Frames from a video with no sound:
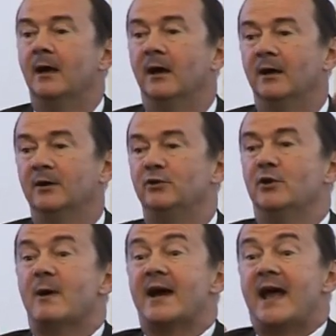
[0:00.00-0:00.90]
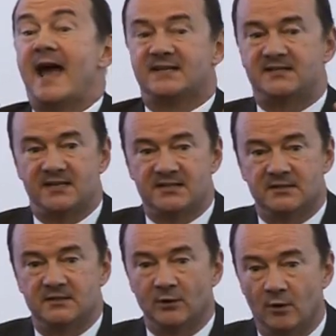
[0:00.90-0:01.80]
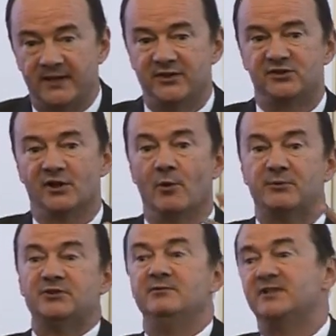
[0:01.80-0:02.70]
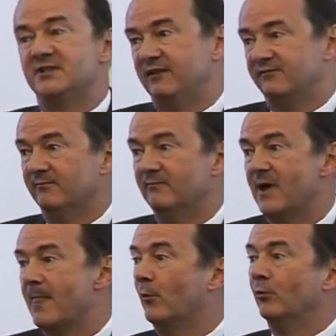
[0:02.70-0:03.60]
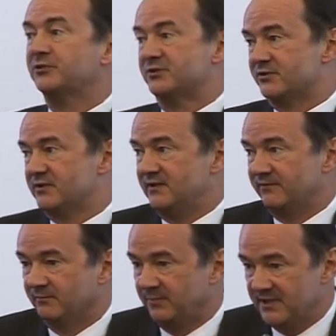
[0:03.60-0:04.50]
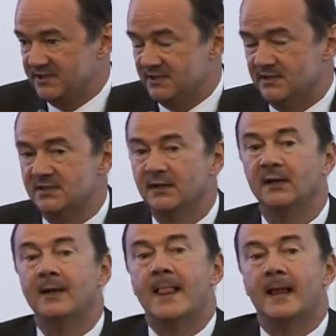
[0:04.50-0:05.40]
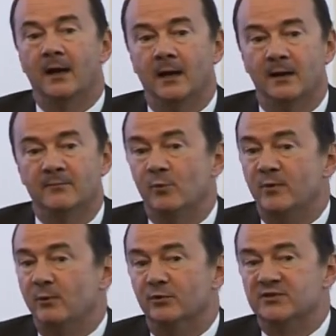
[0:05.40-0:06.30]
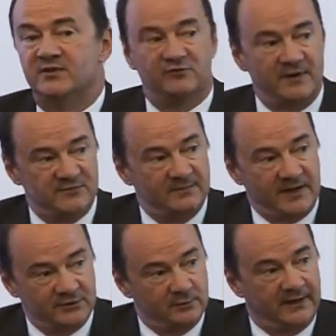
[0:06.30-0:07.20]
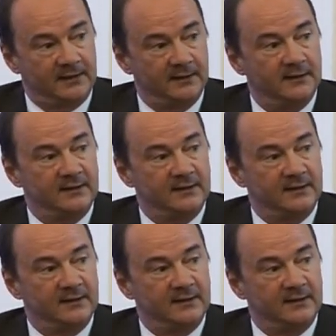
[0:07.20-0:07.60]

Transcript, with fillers: uh, you know how to access knowledge and opportunity from all sorts of different places uh, that we wouldn't have dreamt about doing.